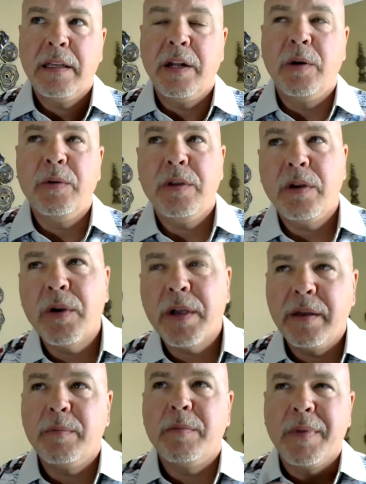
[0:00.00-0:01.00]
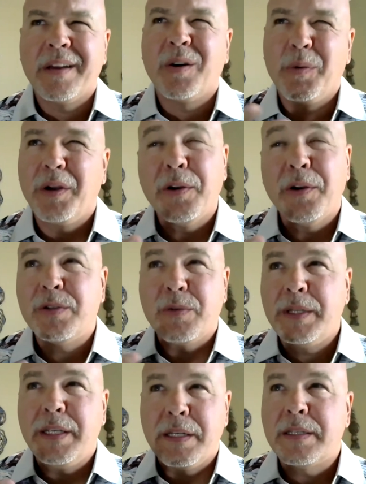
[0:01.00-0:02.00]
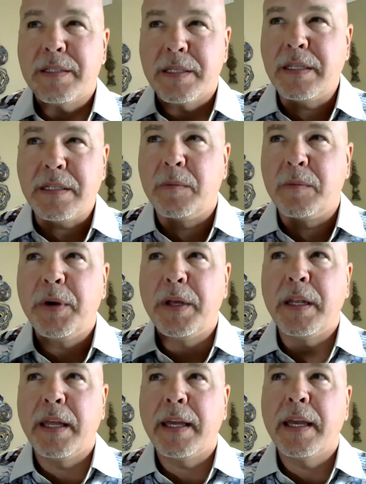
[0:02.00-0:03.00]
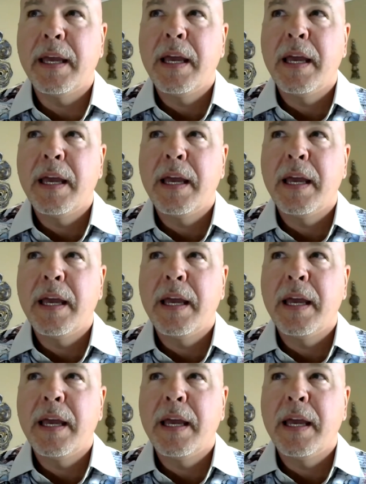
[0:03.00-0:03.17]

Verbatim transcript: you know, okay, Michael, we heard you. We need a system. But like,